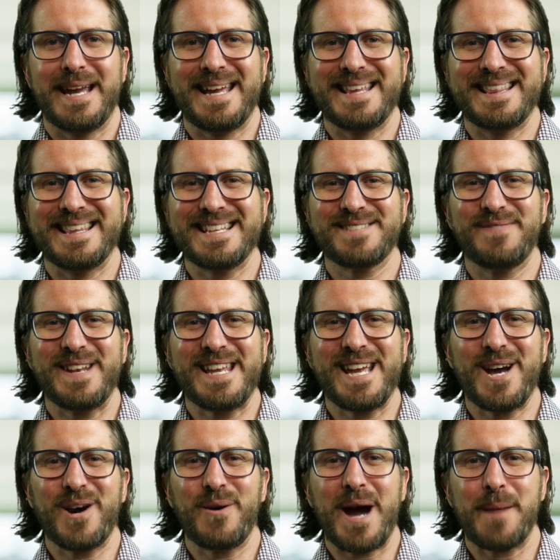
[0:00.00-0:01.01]
In this
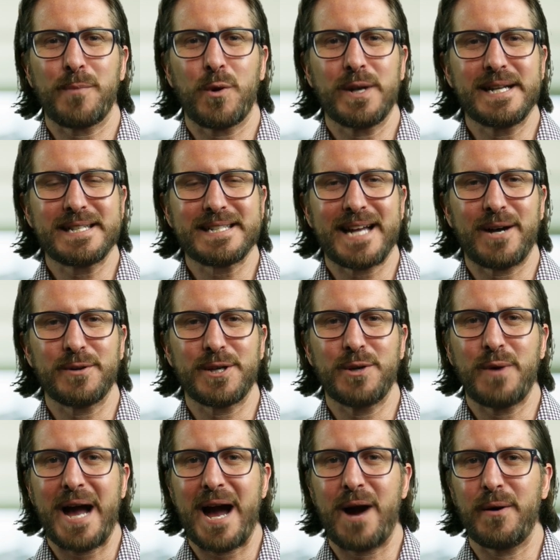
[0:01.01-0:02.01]
video, I'm going to tell
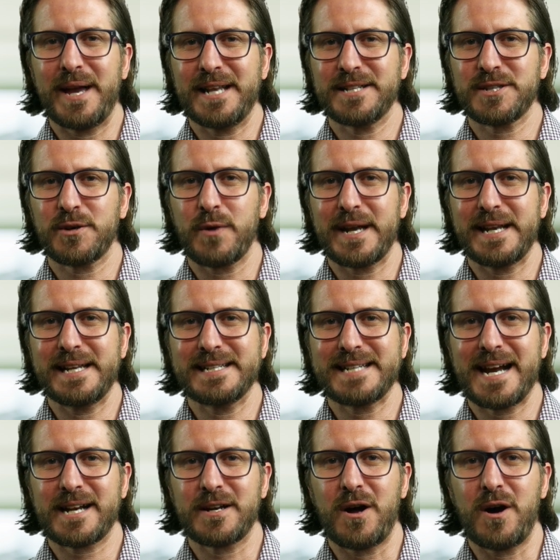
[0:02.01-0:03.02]
you how integrating
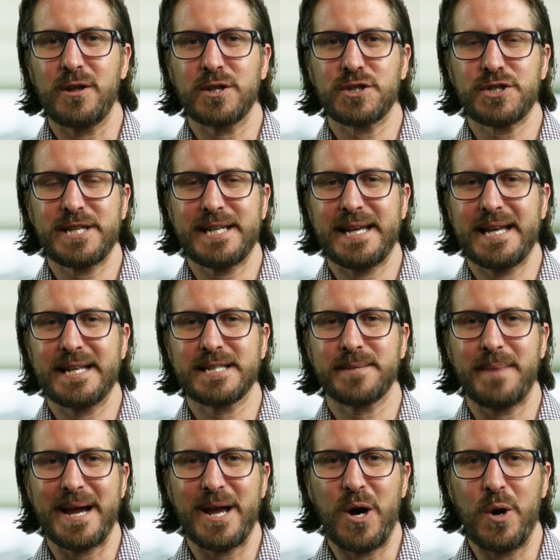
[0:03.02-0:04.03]
technology into
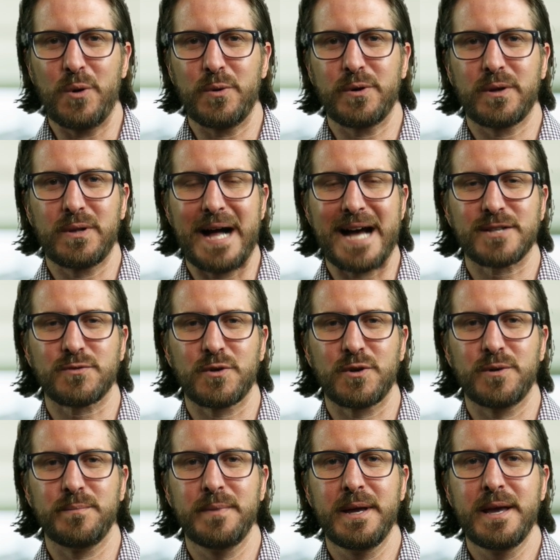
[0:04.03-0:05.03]
my own
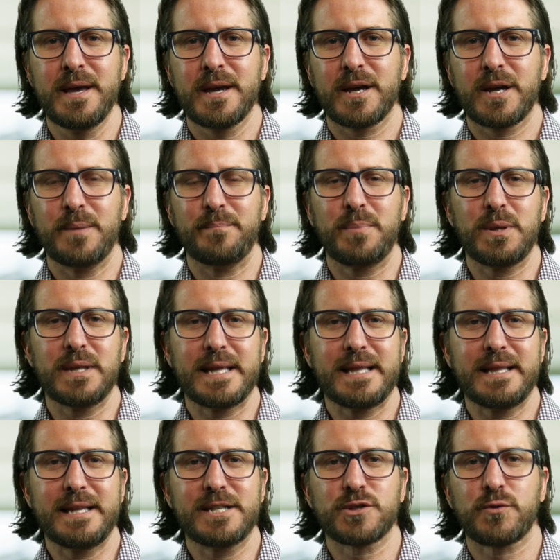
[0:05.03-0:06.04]
classroom
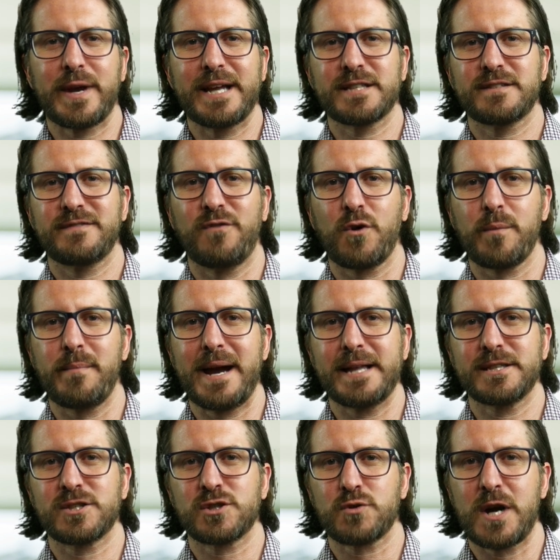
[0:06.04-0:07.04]
completely transformed my
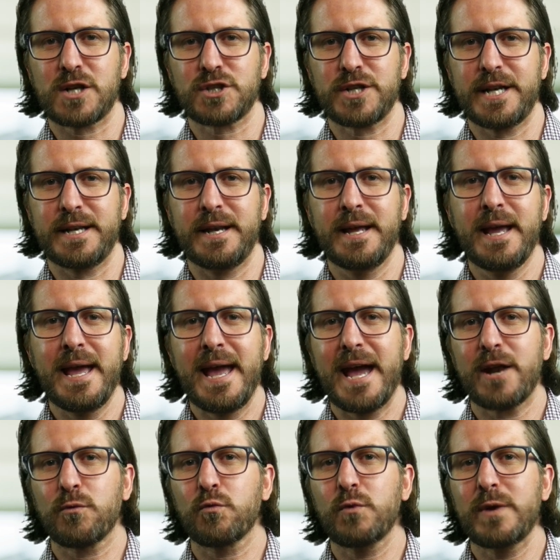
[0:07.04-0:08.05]
instruction
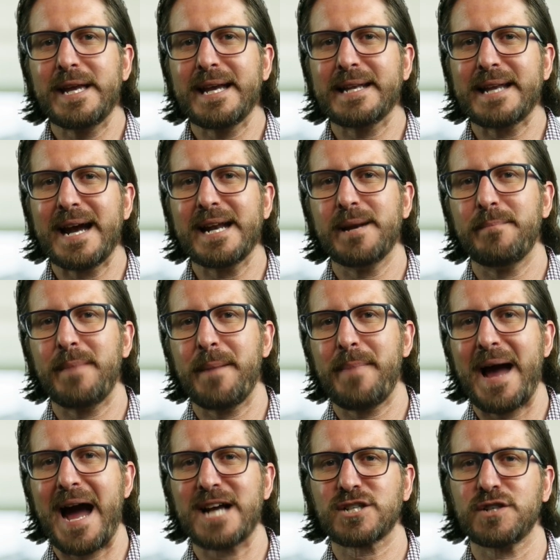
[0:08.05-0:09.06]
and reignited my
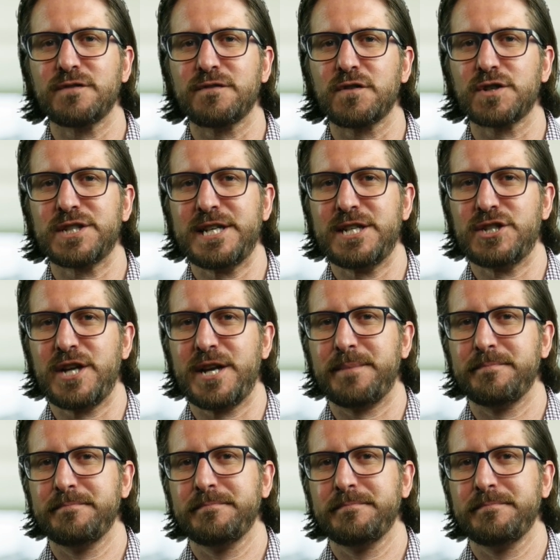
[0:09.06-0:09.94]
passion for teaching.